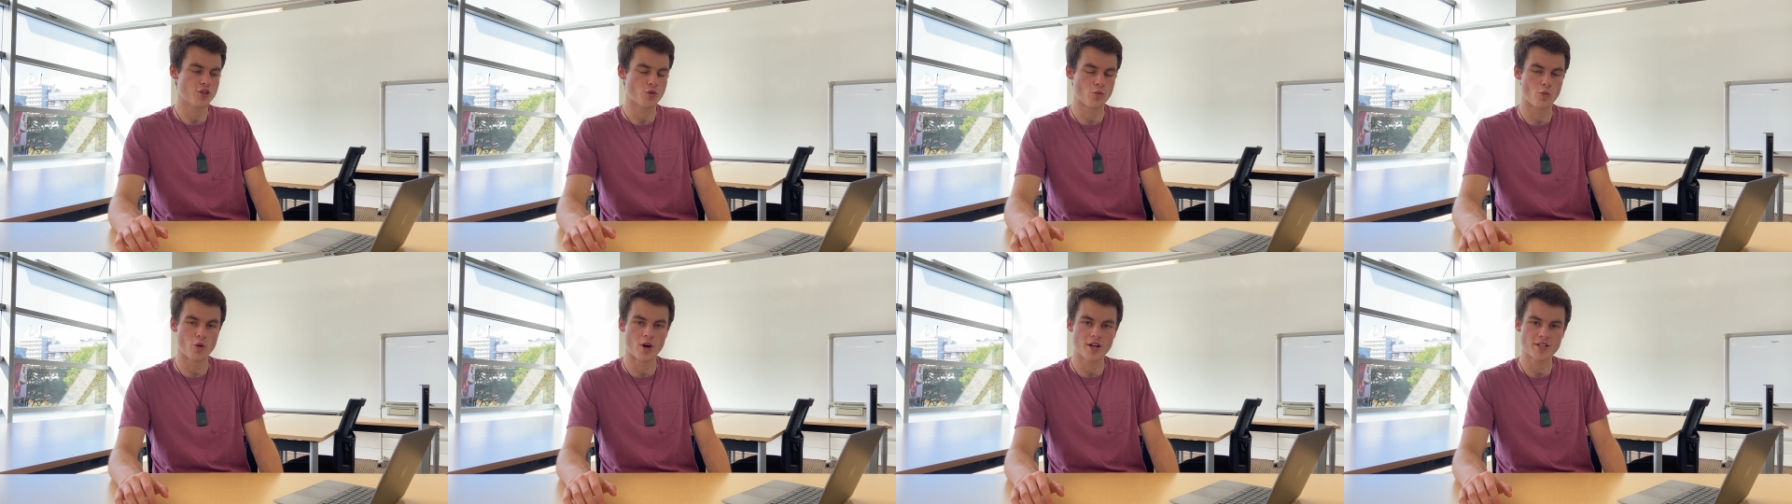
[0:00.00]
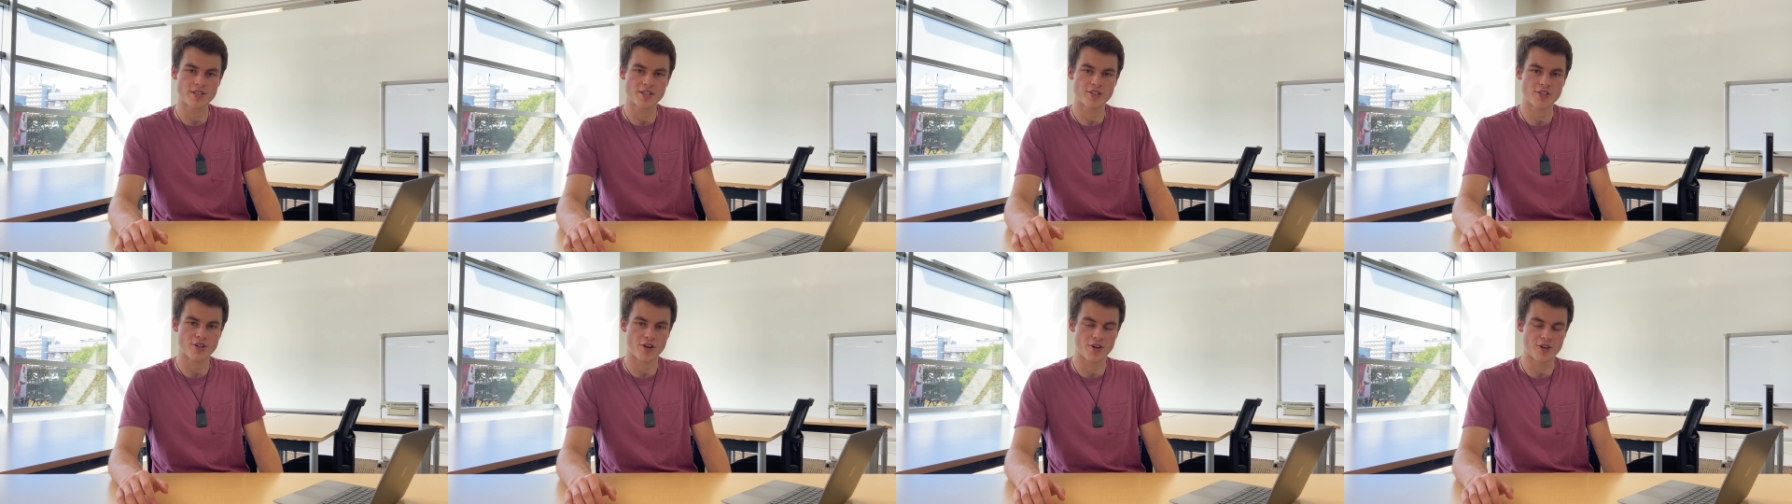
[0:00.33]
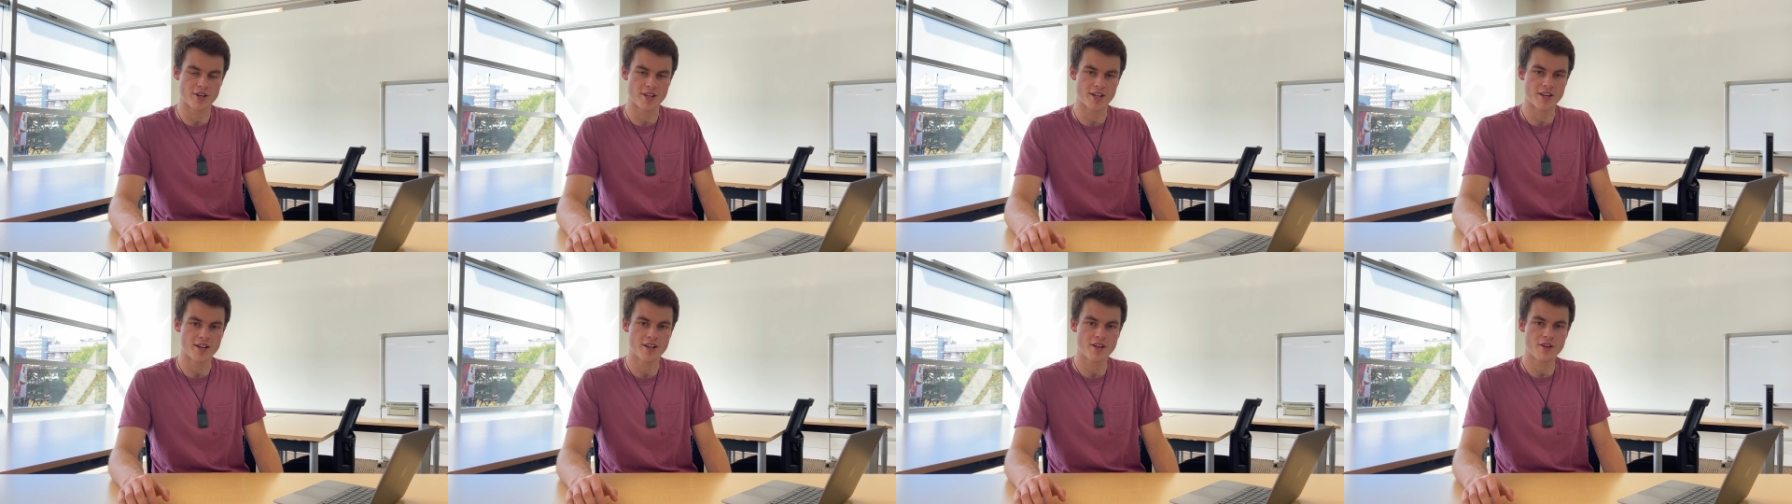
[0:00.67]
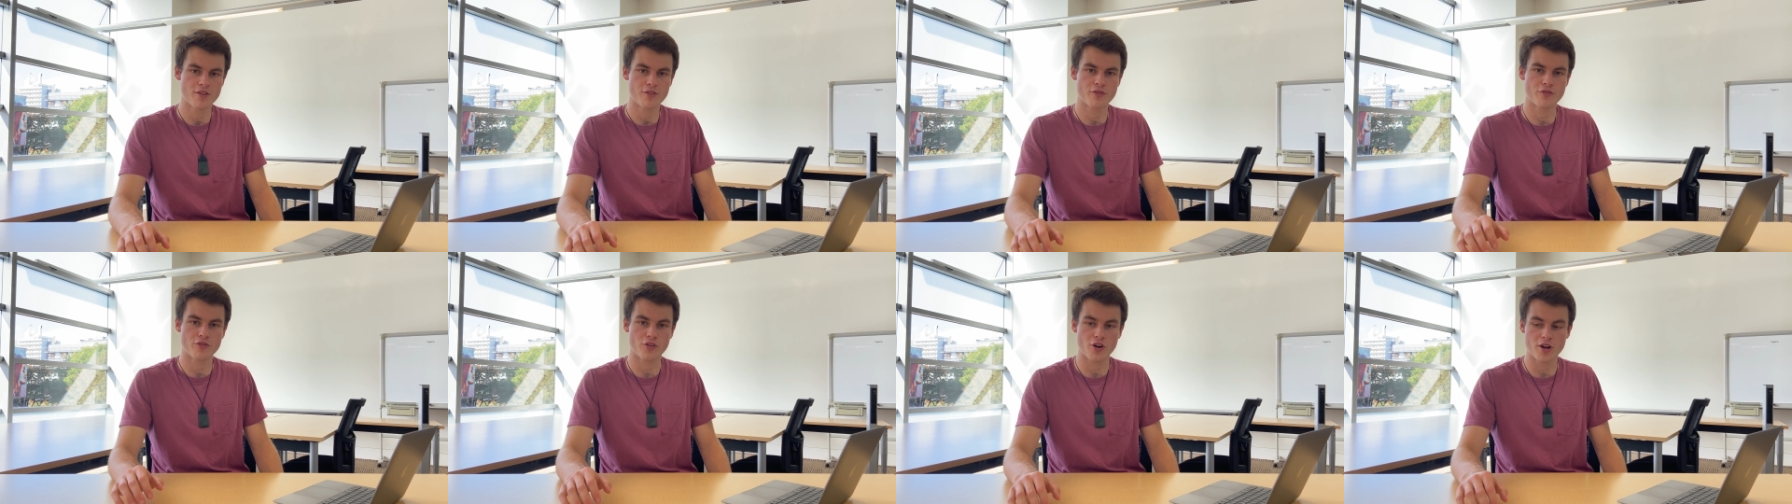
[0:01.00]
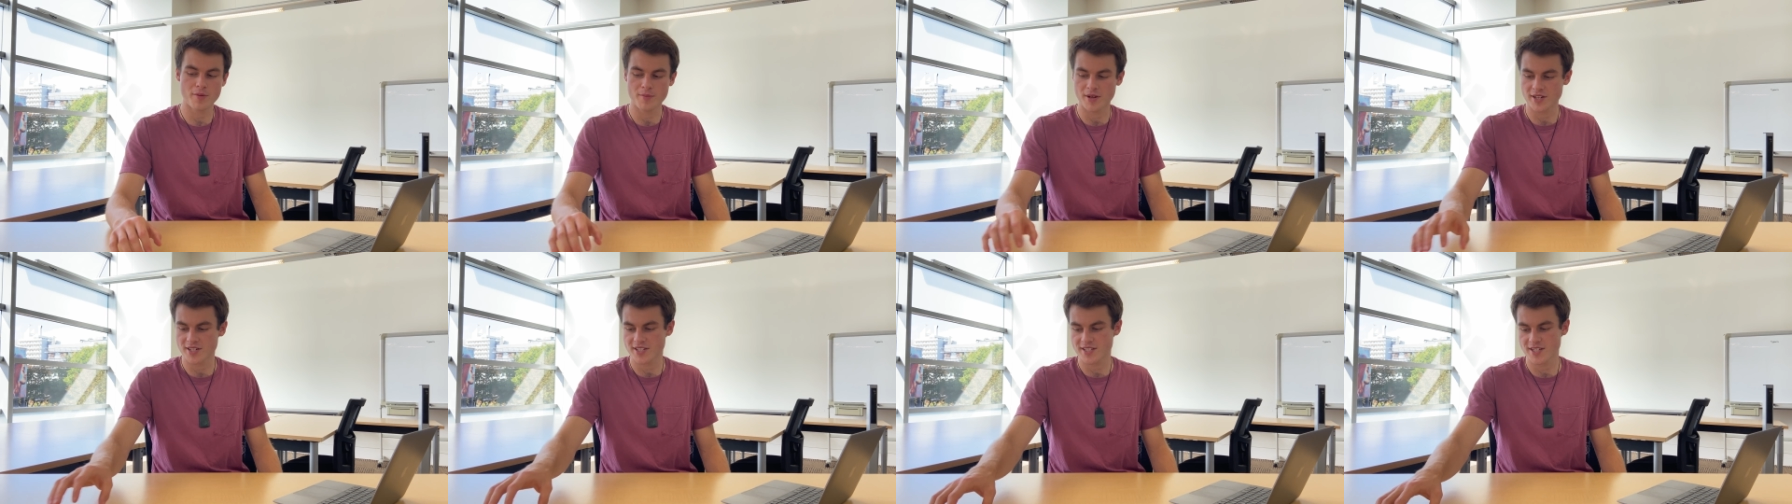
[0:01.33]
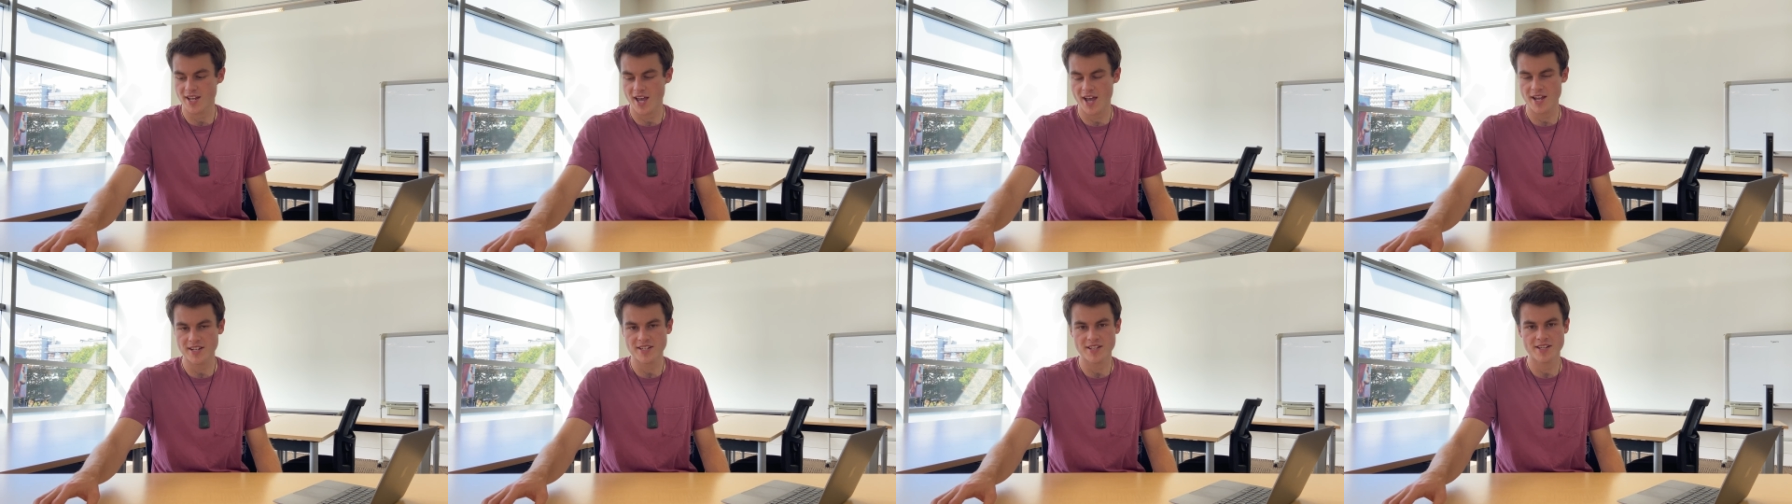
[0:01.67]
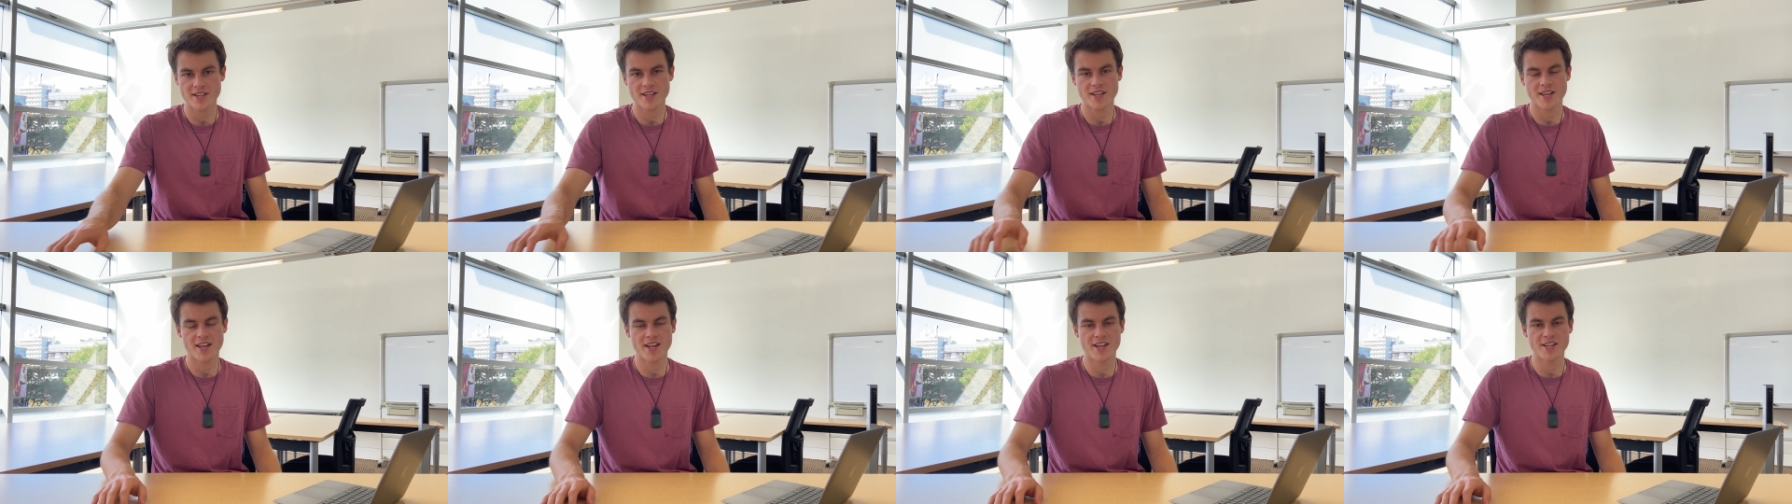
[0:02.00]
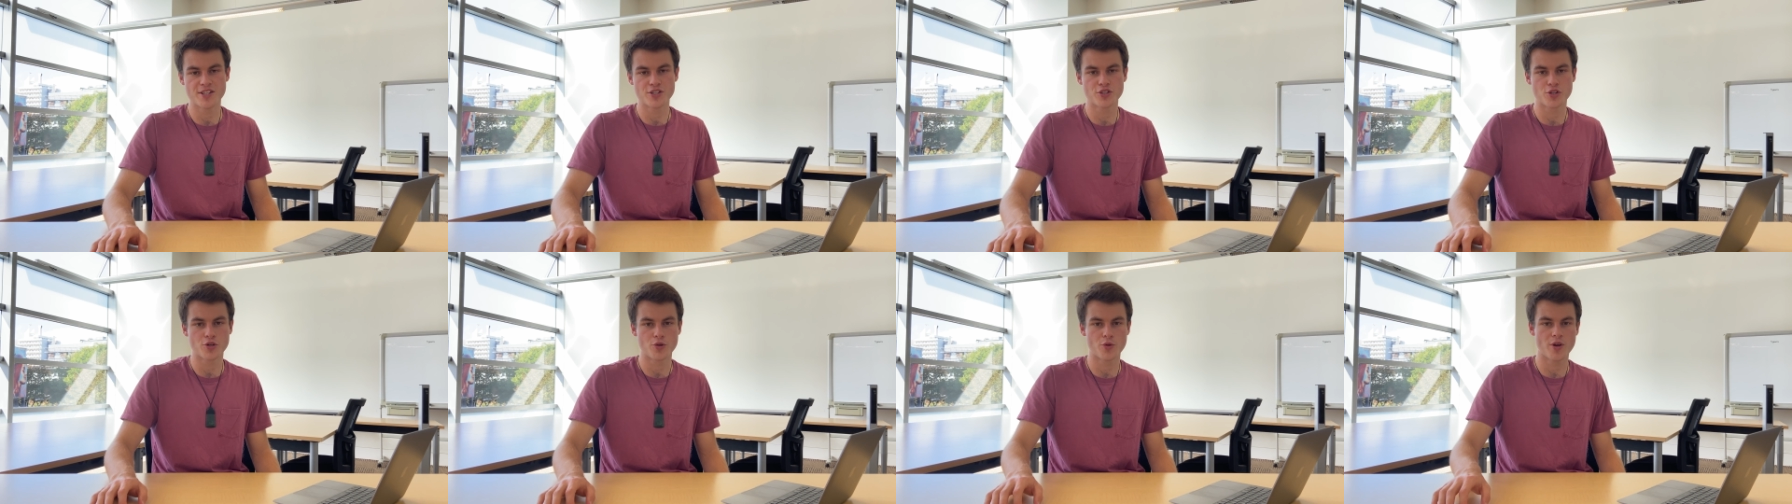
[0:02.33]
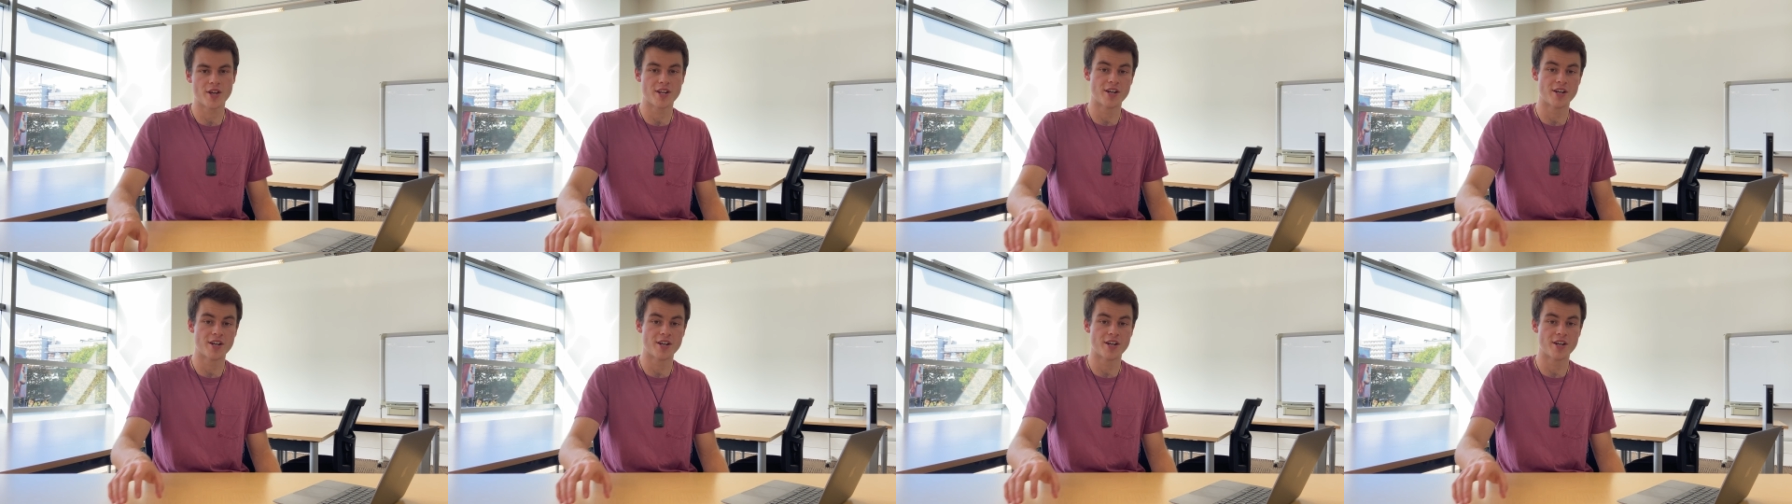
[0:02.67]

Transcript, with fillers: you want to turn it from a set into